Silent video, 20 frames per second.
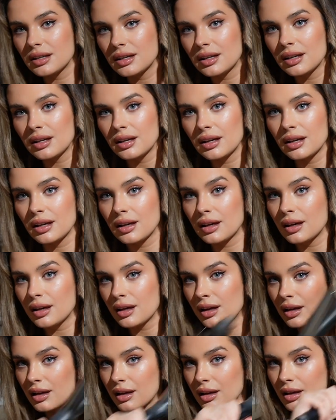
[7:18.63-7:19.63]

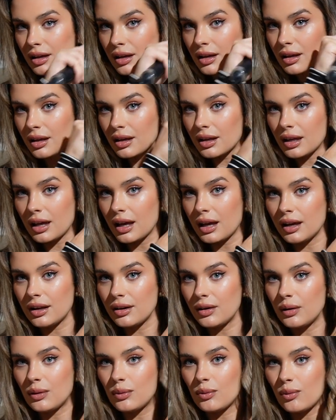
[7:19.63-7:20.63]

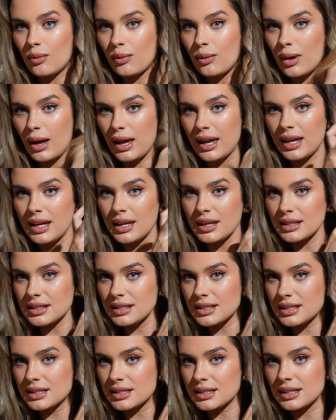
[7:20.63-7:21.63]
Cannot
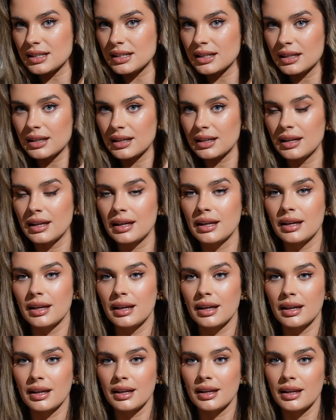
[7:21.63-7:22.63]
wait
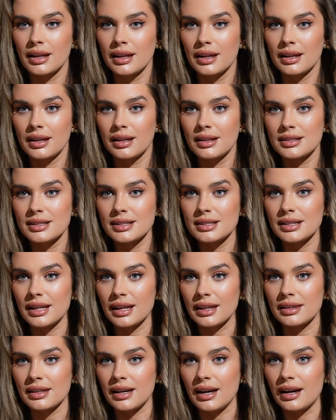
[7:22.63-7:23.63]
to
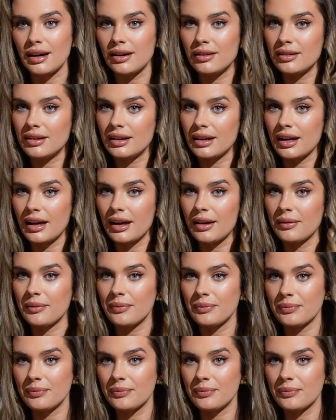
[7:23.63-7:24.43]
take that out. Okay.